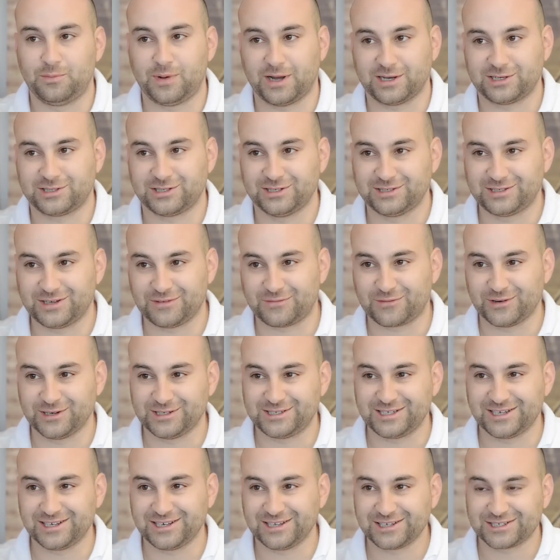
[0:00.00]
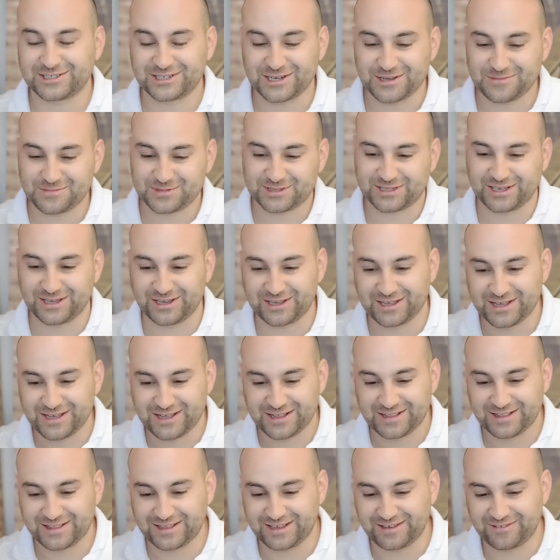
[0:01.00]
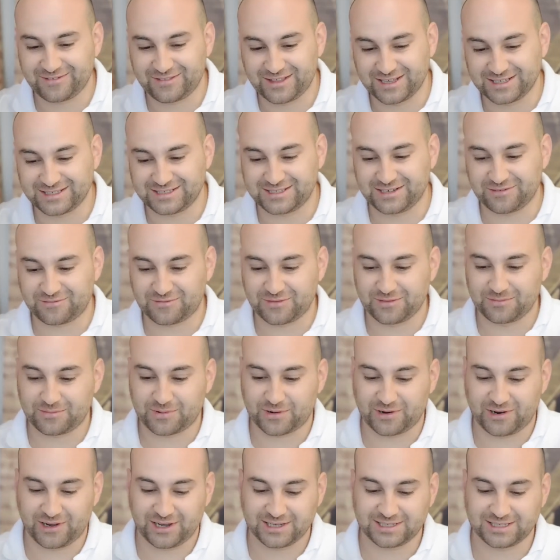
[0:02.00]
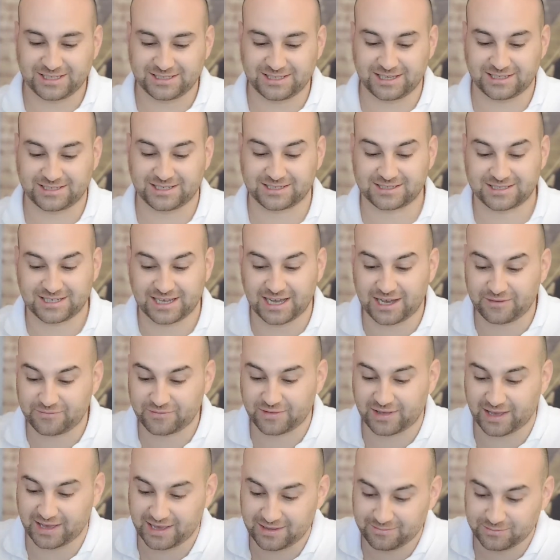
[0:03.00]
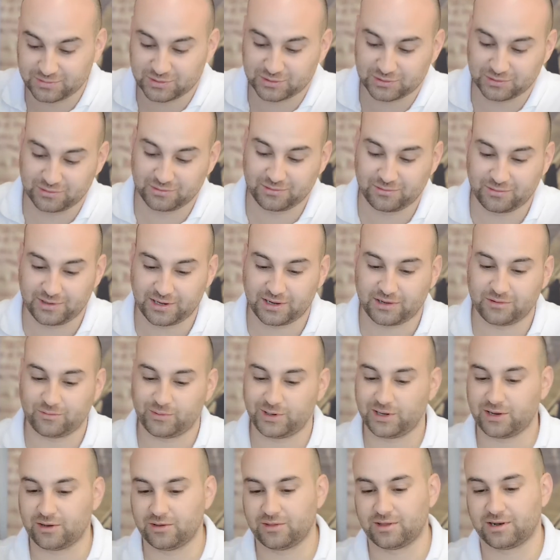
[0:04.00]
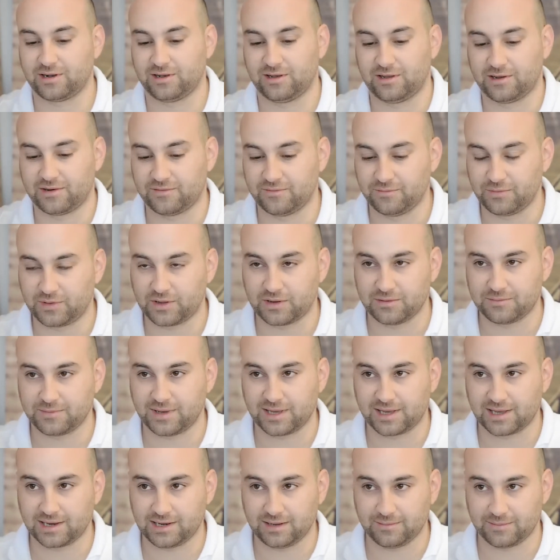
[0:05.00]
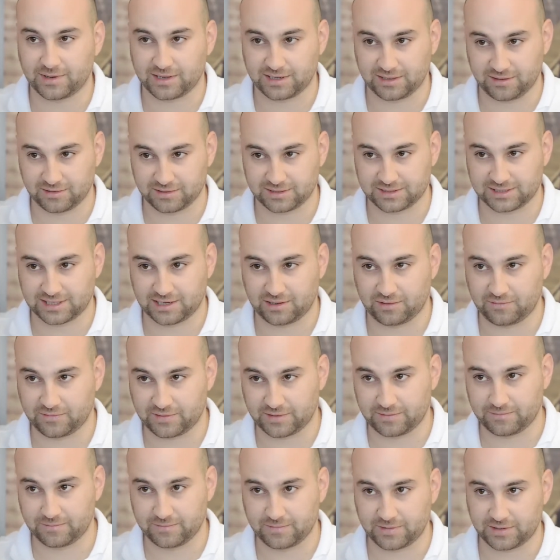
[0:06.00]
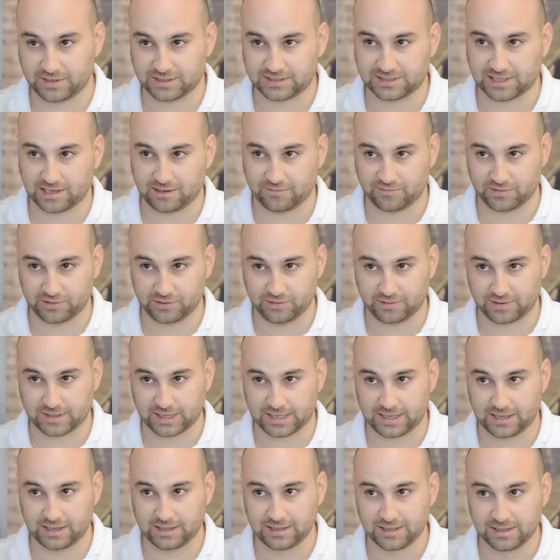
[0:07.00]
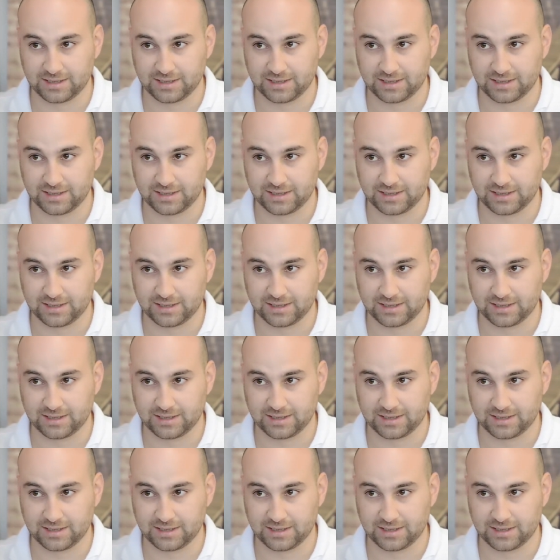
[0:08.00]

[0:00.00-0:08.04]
bunch of different dealerships. There's different prices. It's a tough game too. We know that a lot of them don't make any money on the sale of a new car.